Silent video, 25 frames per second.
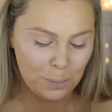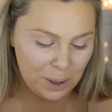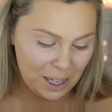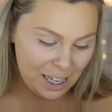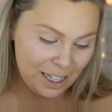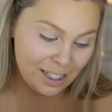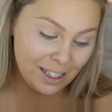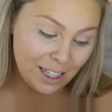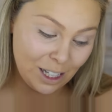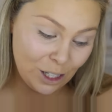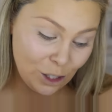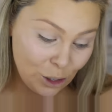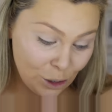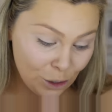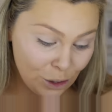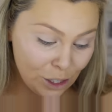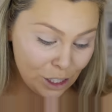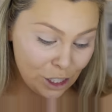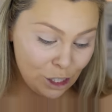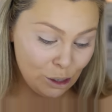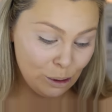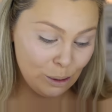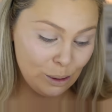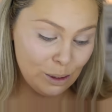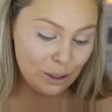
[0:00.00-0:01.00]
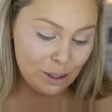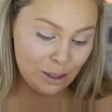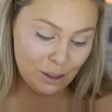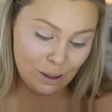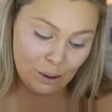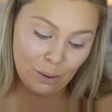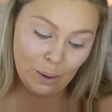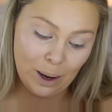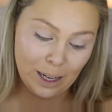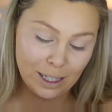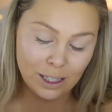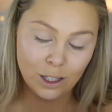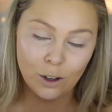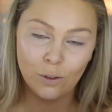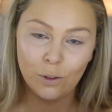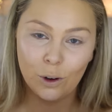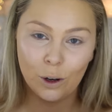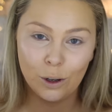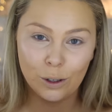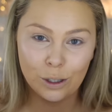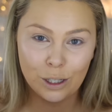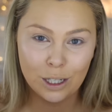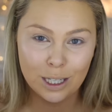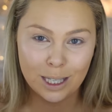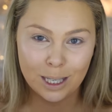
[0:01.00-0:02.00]
because I knew that she was quite
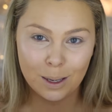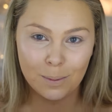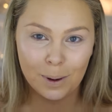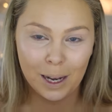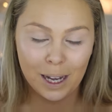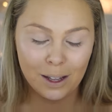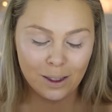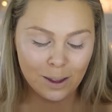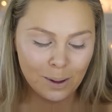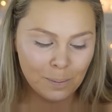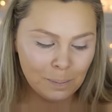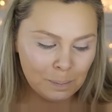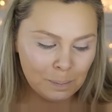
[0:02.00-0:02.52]
self-conscious about